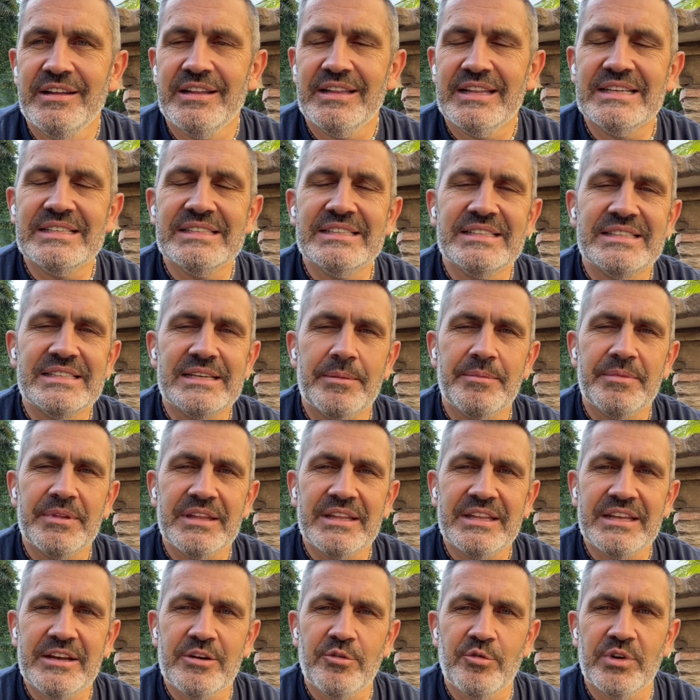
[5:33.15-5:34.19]
this is something
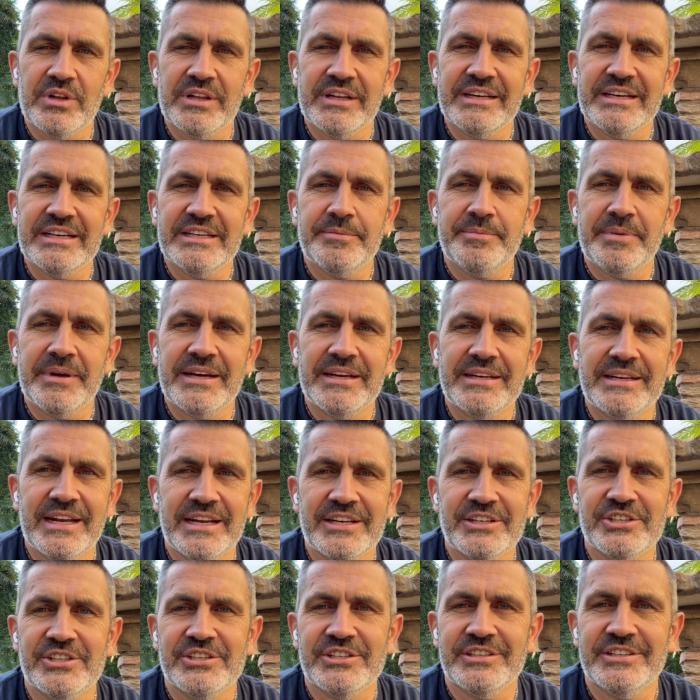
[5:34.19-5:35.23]
that you really need to pay
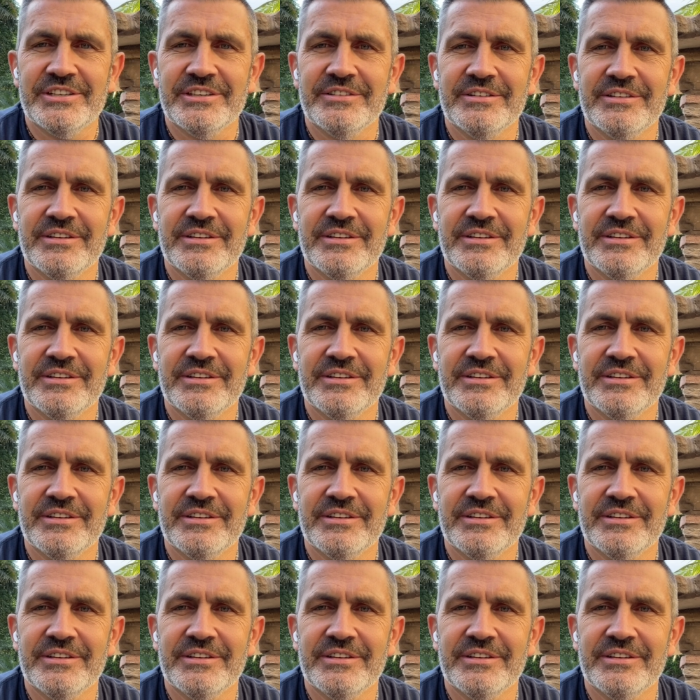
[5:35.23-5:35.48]
attention to.